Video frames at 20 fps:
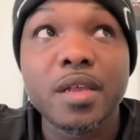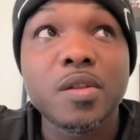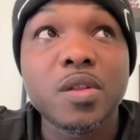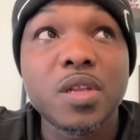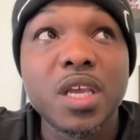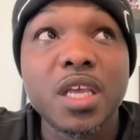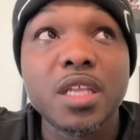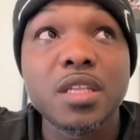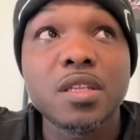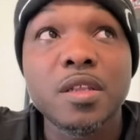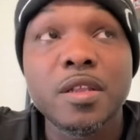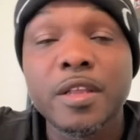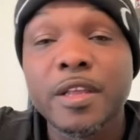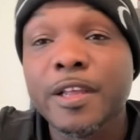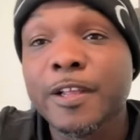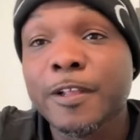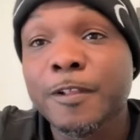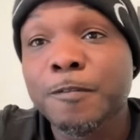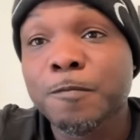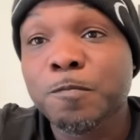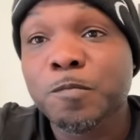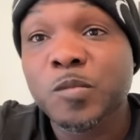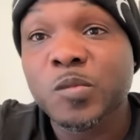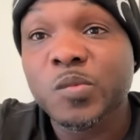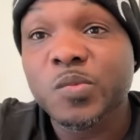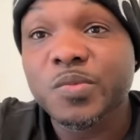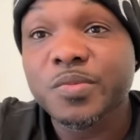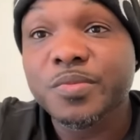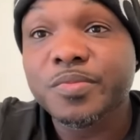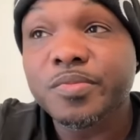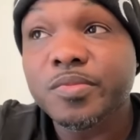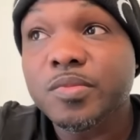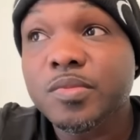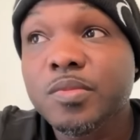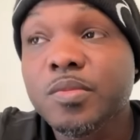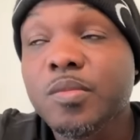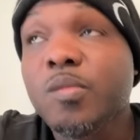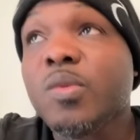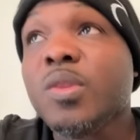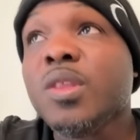his hotel, right? So
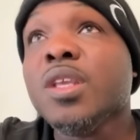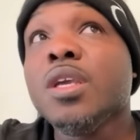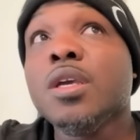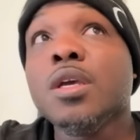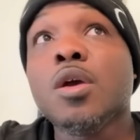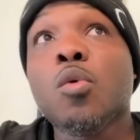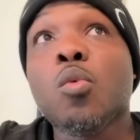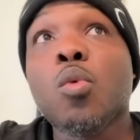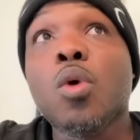that you start